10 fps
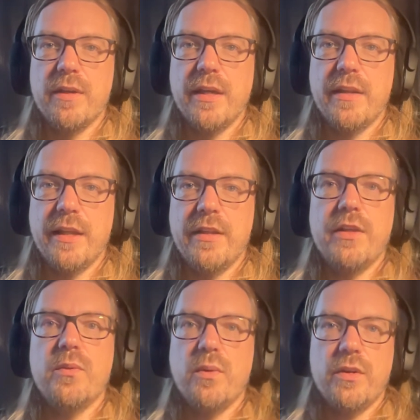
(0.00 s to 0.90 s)
and then
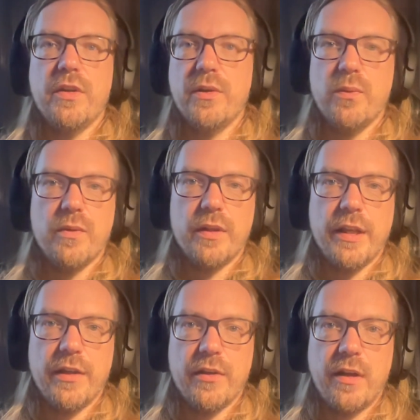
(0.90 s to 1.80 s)

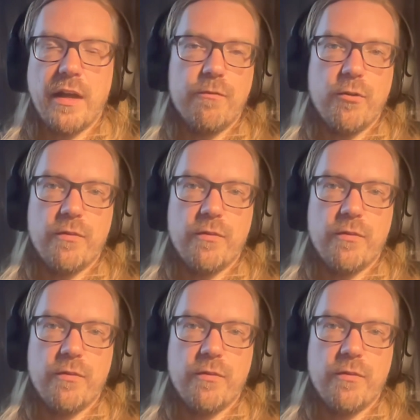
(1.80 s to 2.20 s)
they are live for